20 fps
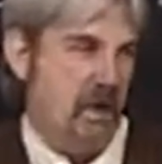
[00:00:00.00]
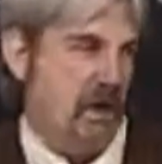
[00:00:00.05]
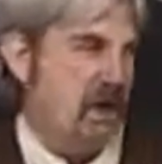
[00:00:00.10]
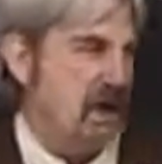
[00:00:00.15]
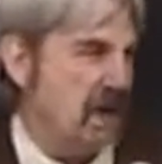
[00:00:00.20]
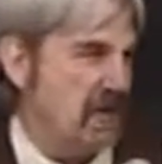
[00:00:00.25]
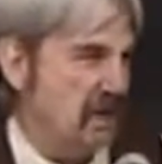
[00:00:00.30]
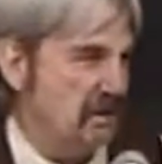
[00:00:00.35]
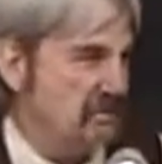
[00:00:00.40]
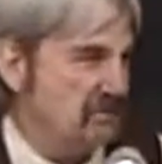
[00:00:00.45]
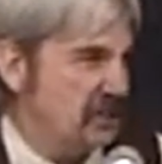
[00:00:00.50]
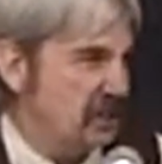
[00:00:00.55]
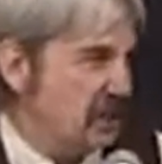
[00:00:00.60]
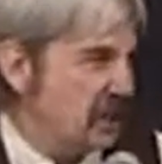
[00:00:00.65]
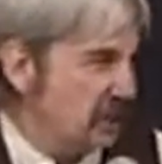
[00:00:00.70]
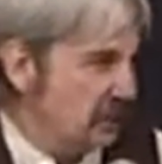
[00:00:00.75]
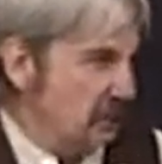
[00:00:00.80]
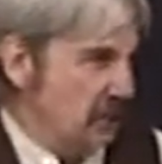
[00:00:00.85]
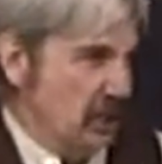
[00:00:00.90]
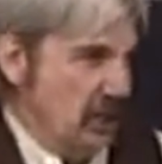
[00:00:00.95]
puffed
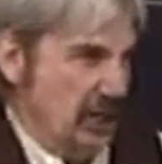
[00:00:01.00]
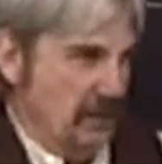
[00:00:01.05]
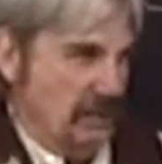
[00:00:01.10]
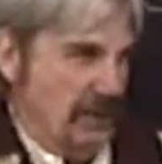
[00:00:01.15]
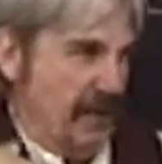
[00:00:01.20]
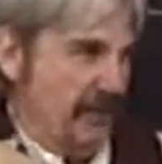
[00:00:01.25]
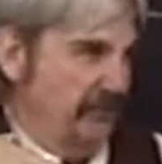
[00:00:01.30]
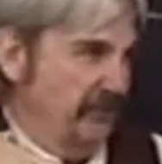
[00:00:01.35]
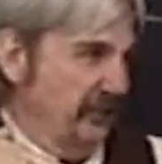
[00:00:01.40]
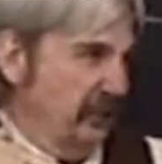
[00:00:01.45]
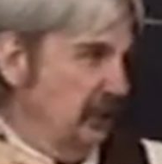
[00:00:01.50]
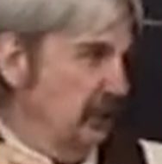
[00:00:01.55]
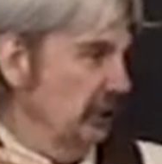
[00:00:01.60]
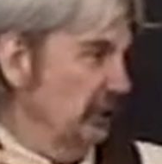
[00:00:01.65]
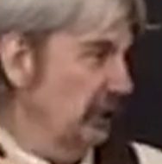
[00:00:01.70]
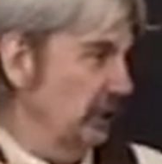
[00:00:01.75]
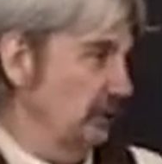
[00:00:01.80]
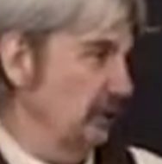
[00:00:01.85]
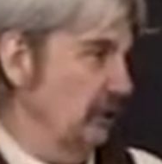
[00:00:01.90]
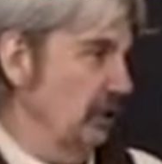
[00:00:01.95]
him up and
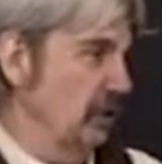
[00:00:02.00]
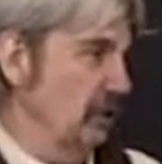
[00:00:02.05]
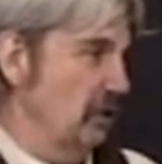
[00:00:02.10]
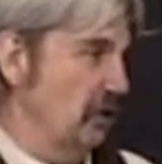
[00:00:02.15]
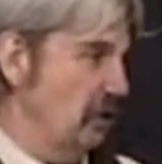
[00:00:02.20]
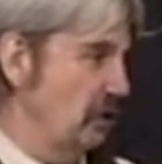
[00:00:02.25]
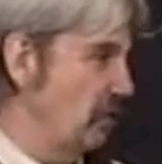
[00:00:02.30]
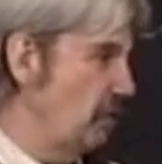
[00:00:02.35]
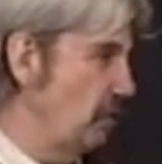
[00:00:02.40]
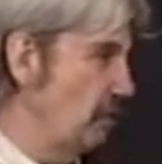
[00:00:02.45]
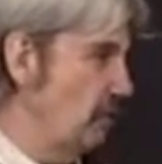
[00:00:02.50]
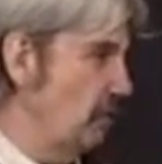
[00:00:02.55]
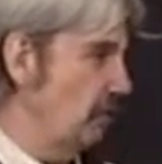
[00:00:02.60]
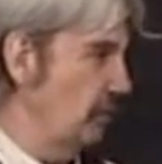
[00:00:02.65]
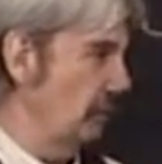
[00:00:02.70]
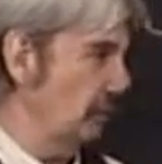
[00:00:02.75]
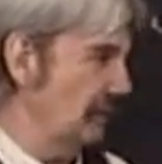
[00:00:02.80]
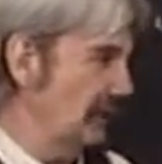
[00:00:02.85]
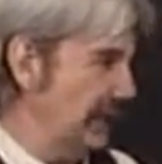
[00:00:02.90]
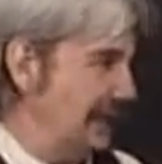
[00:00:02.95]
filled him with
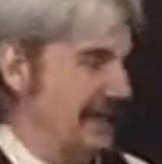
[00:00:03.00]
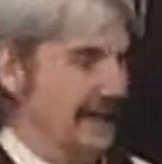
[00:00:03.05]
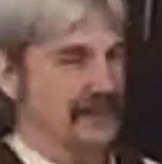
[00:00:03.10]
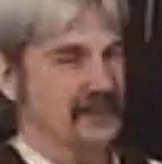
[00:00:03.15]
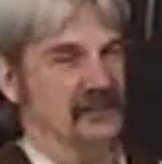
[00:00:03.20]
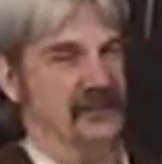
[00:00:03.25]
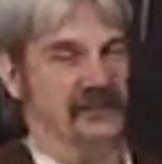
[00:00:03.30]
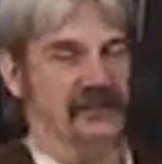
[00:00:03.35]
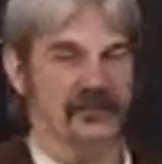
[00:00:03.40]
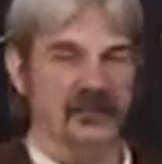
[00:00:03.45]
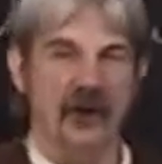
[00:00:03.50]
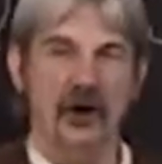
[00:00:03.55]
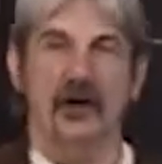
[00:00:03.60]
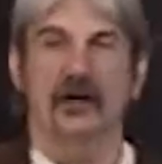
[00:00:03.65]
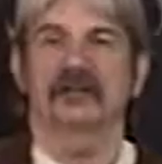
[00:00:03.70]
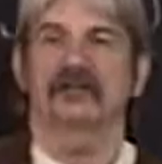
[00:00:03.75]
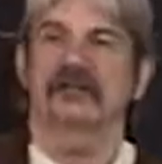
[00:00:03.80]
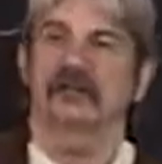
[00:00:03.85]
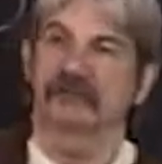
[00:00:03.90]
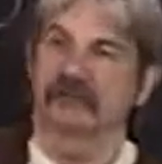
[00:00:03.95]
all kinds of
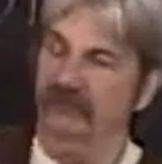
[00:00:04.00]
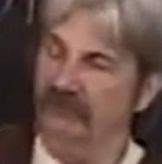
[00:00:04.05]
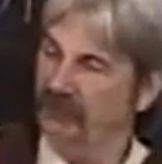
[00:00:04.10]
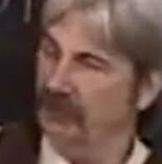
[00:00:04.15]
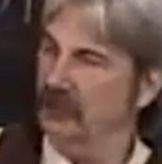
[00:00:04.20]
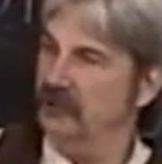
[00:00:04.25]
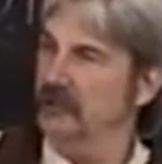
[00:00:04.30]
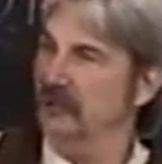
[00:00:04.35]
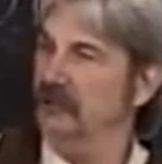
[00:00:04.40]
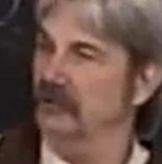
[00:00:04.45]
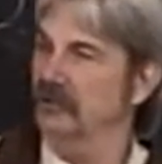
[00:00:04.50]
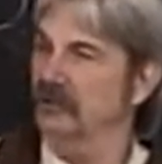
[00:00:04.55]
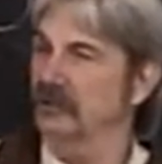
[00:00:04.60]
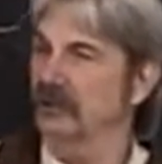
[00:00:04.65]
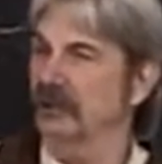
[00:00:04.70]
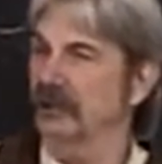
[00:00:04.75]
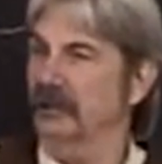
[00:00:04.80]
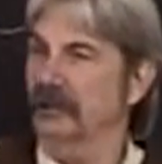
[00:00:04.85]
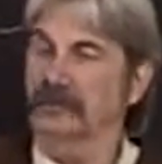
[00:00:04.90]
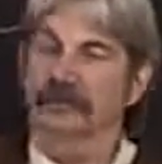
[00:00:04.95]
thoughts of official
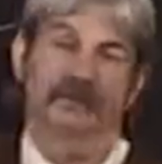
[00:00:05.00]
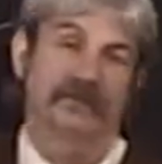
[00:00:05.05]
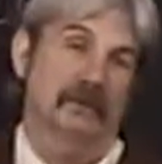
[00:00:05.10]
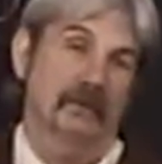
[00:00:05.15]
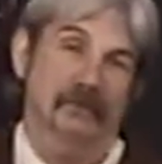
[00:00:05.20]
glory.